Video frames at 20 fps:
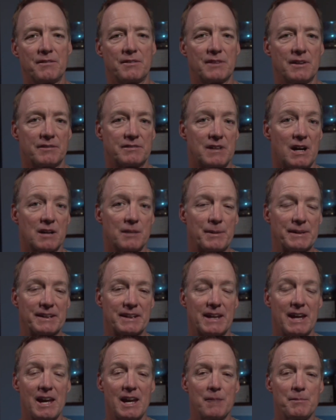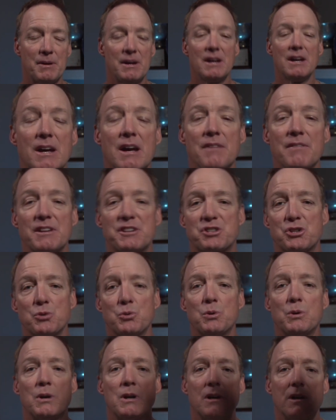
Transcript: if you love talking about the game, that you